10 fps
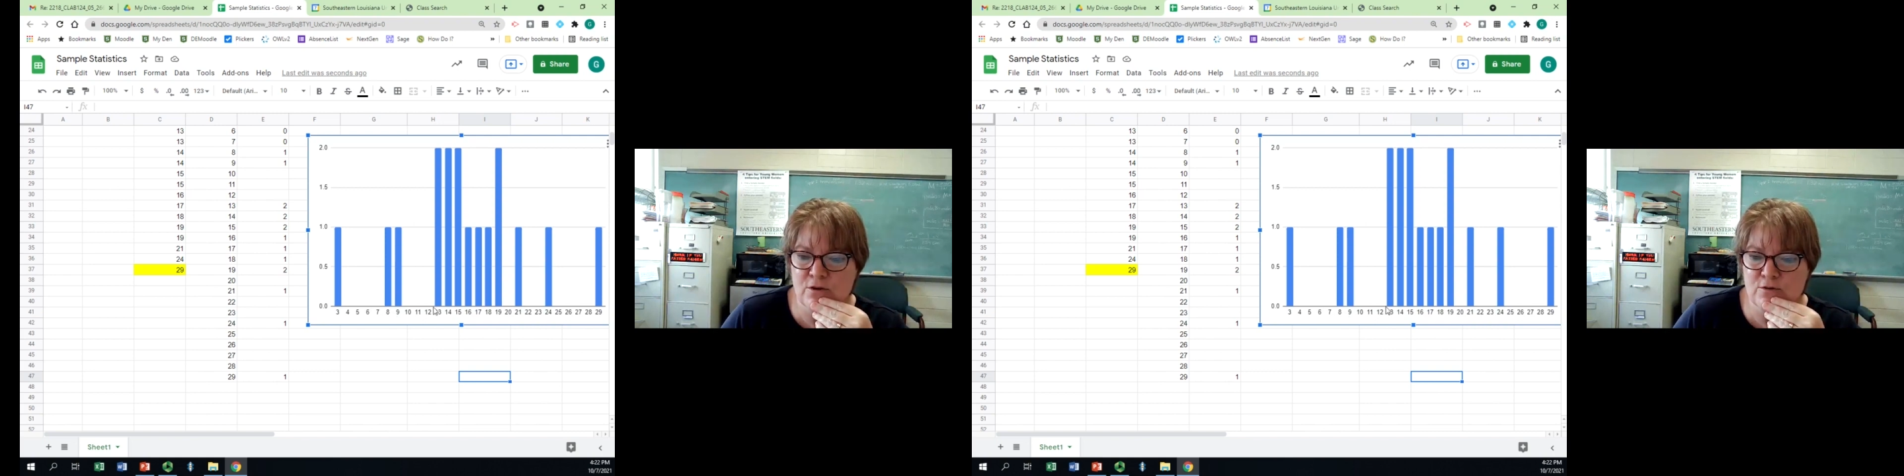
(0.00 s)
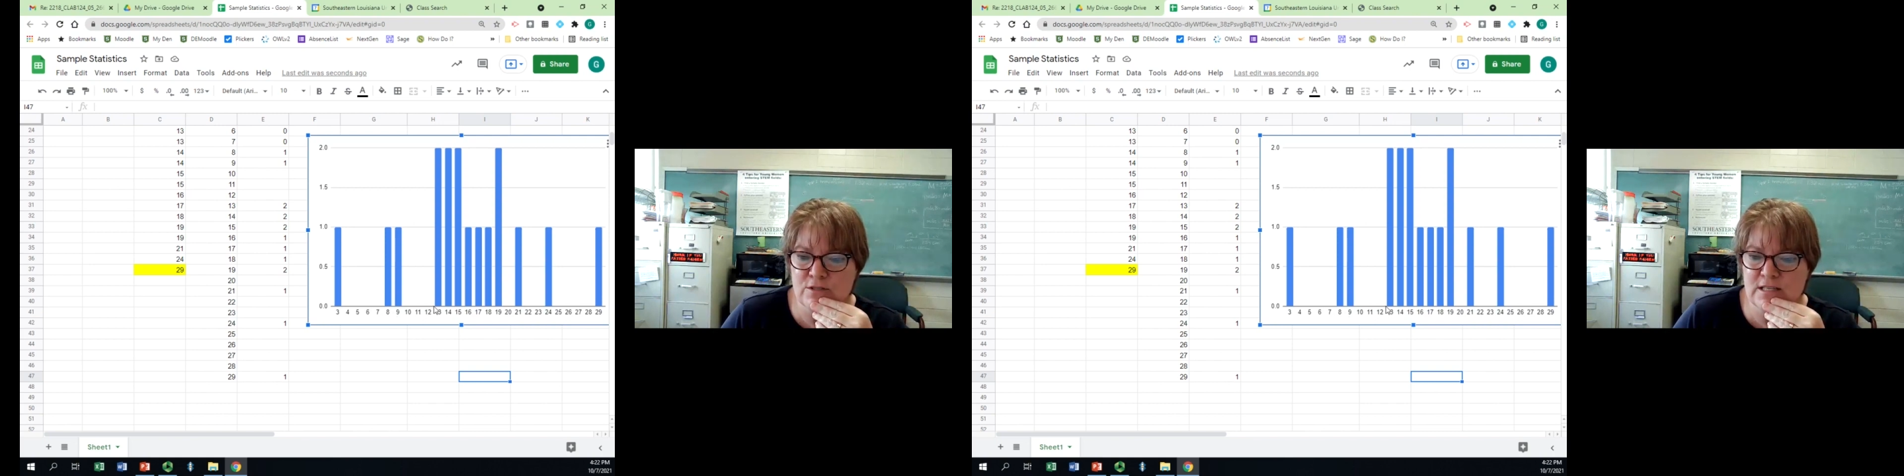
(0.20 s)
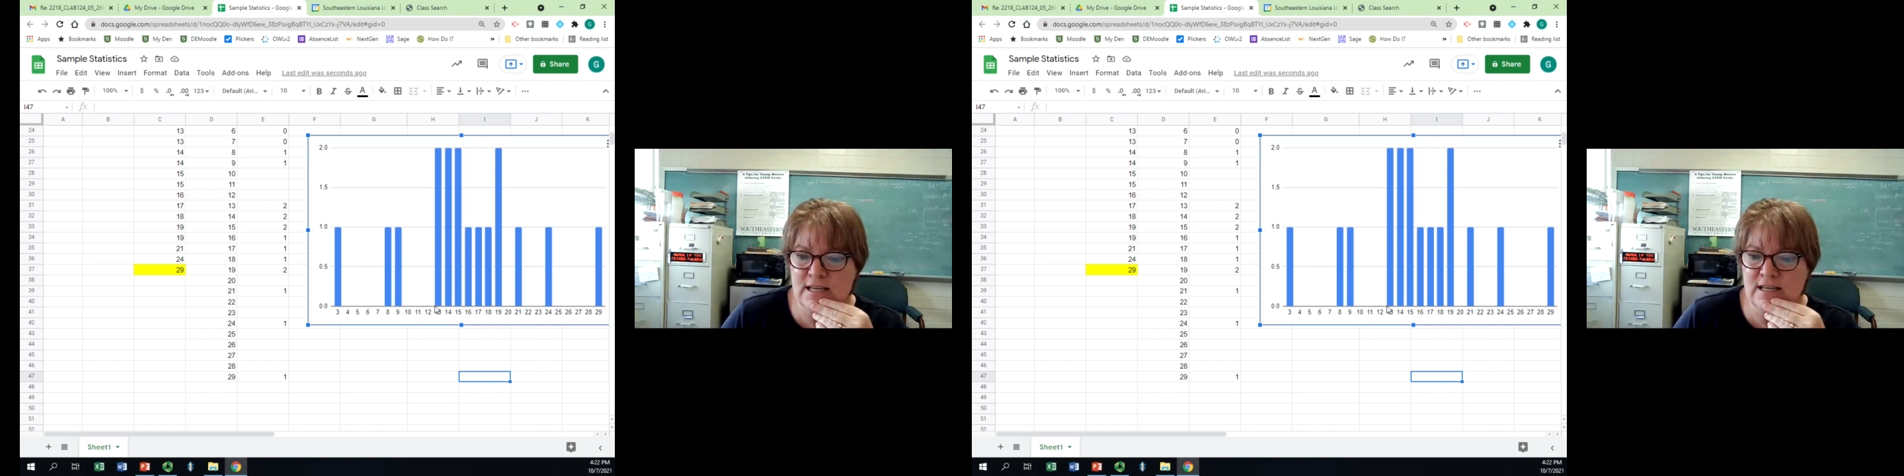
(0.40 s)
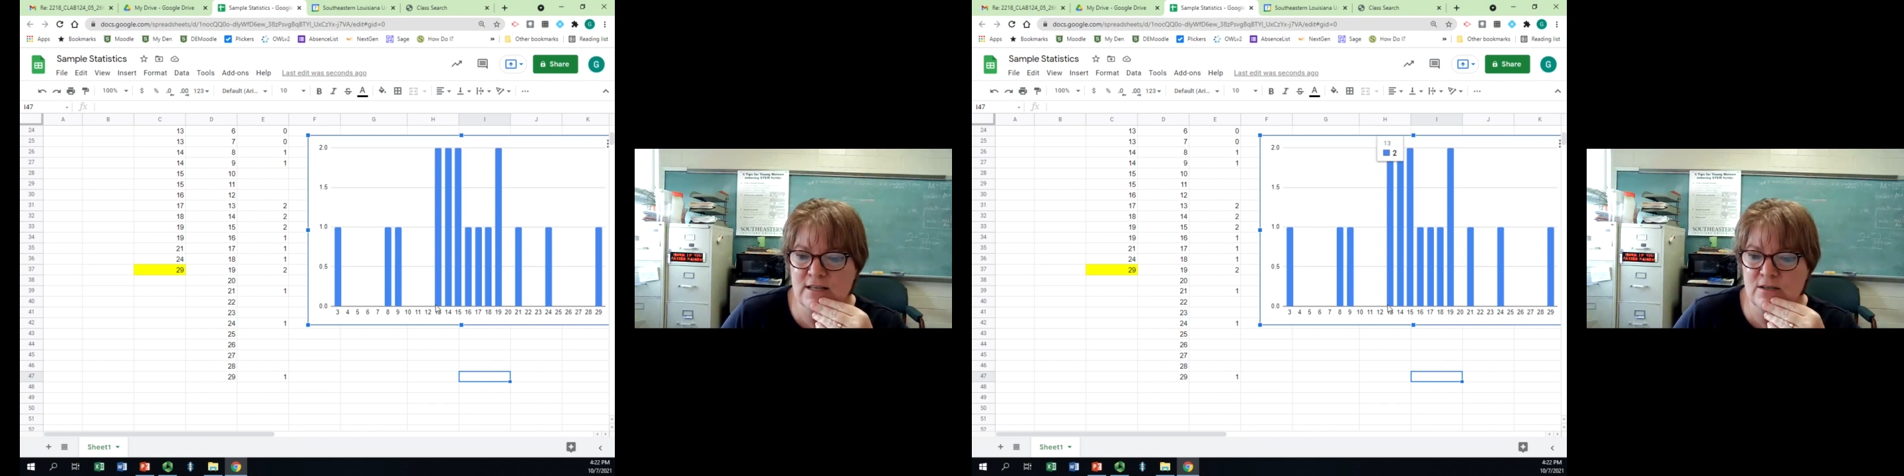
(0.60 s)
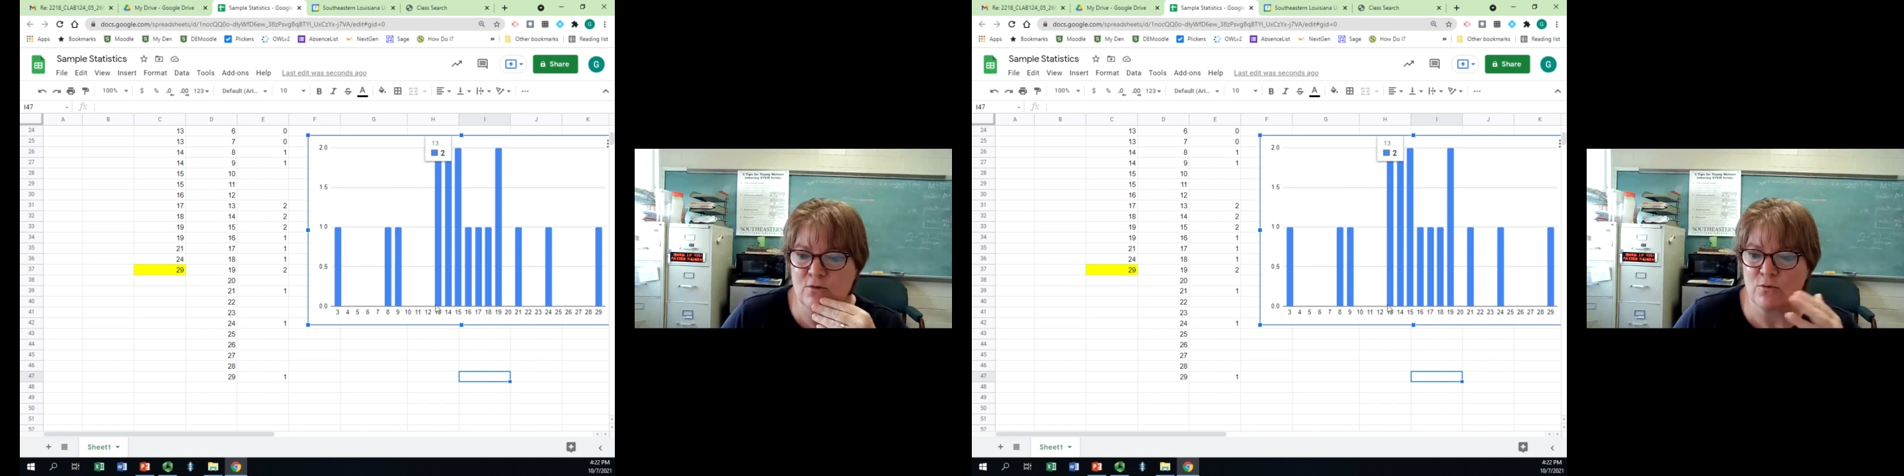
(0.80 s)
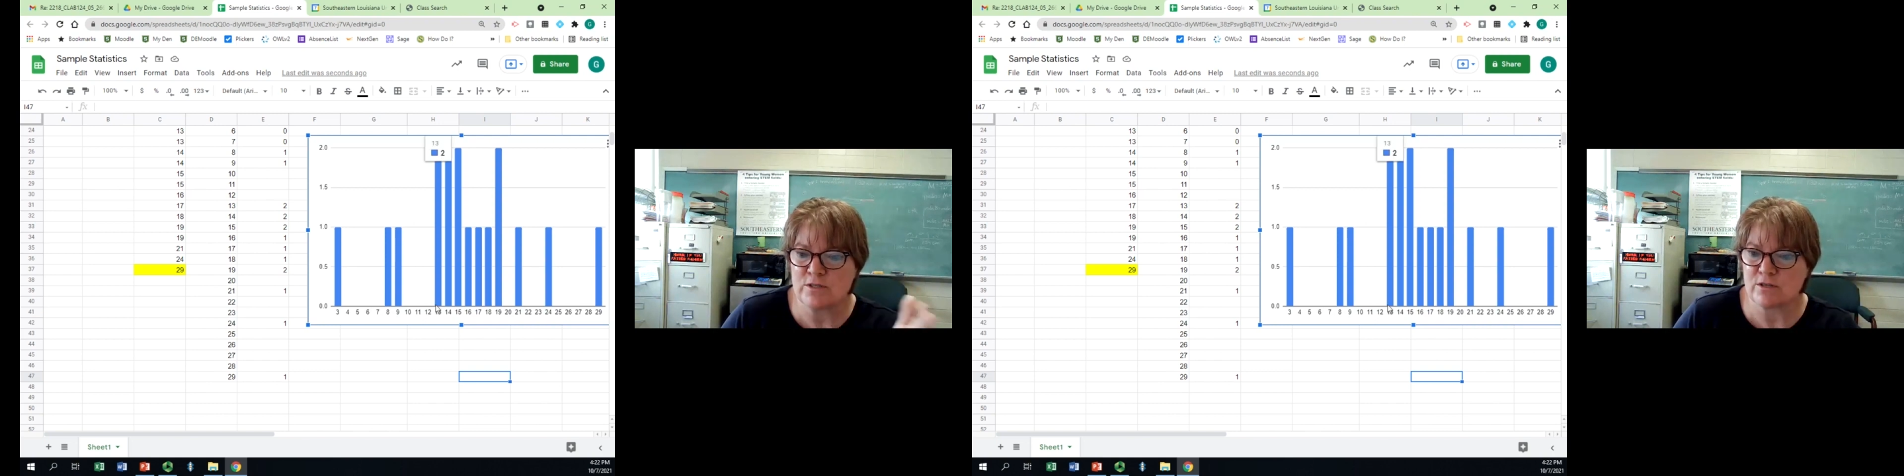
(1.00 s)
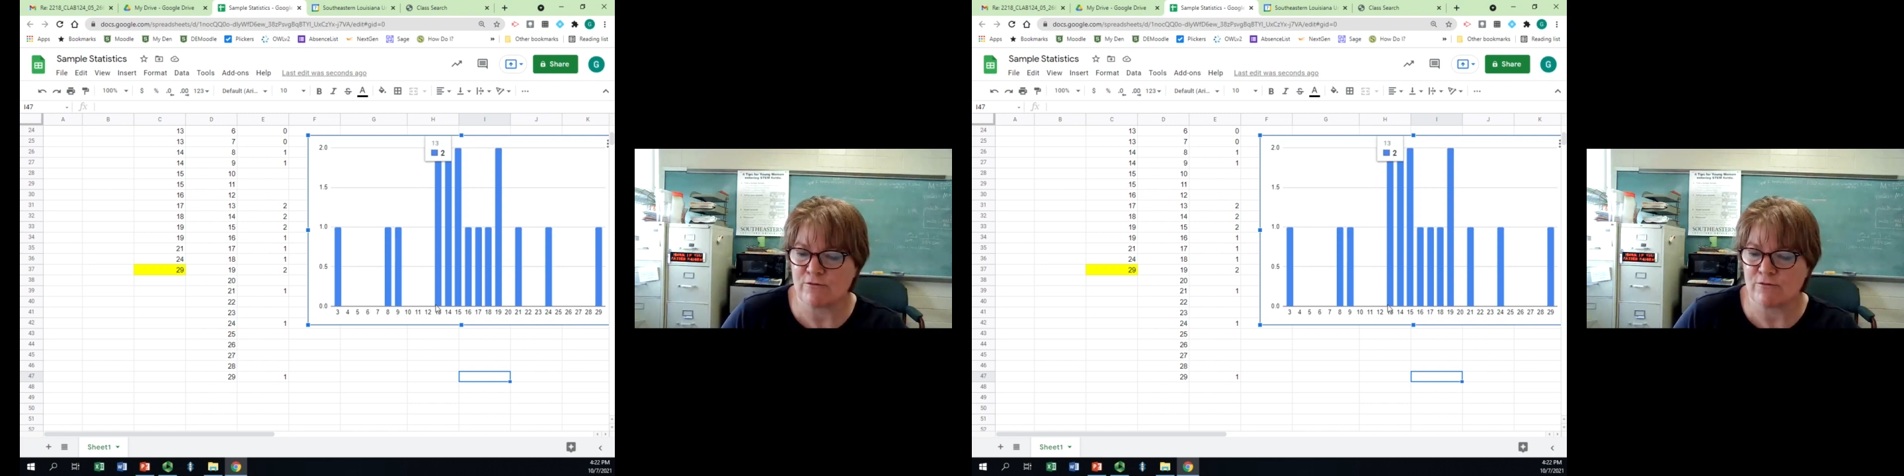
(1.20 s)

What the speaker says: 13 was